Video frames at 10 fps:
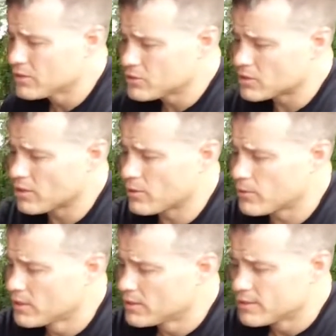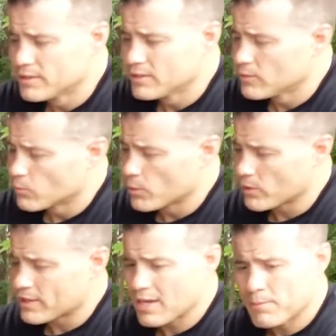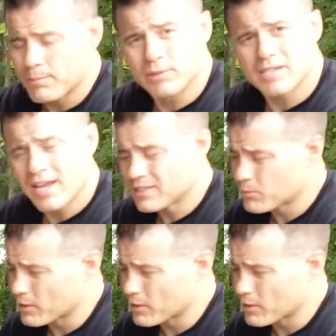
So we want to keep it protected.